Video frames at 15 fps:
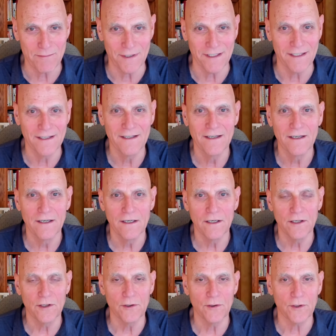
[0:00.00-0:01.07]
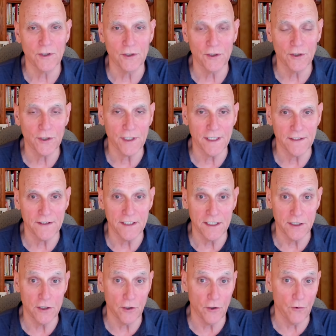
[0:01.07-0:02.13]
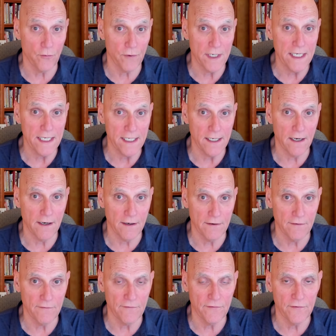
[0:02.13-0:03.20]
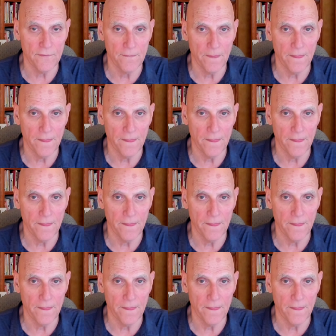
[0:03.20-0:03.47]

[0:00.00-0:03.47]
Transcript: But you can look at the degree of